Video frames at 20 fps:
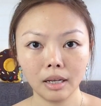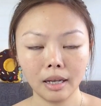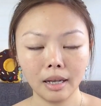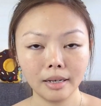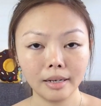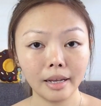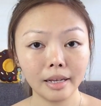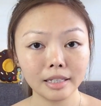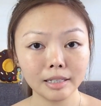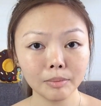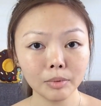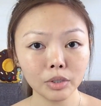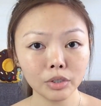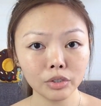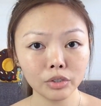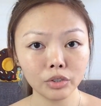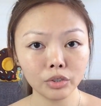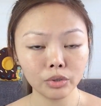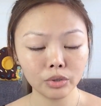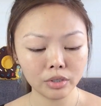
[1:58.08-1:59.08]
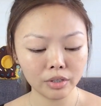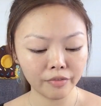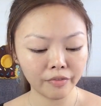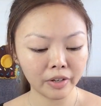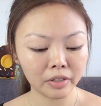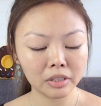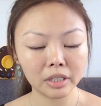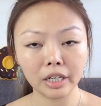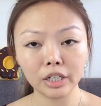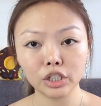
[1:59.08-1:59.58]
Next, I'm gonna use a
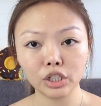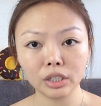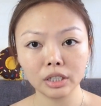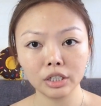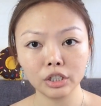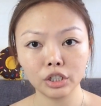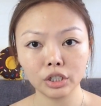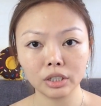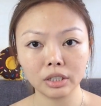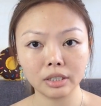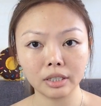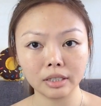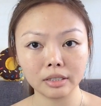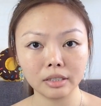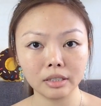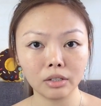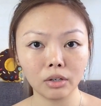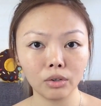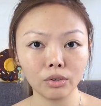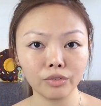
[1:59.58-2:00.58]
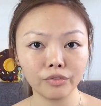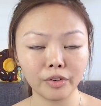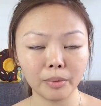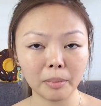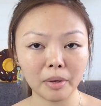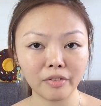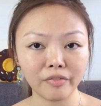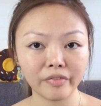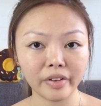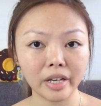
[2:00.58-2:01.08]
foundation and just dust it all over
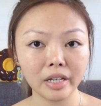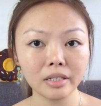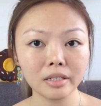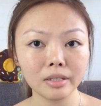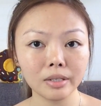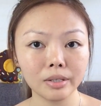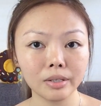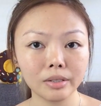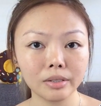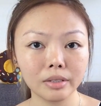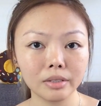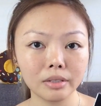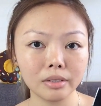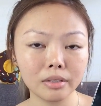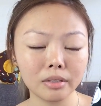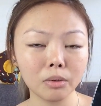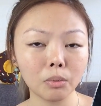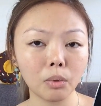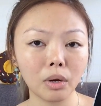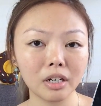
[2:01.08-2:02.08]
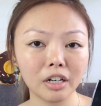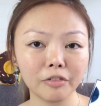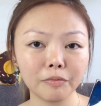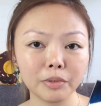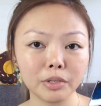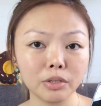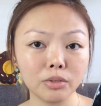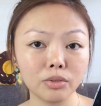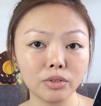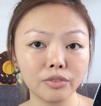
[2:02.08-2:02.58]
my face. So this is the one I've
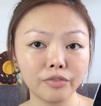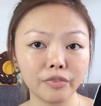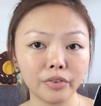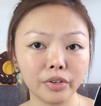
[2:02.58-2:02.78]
been using for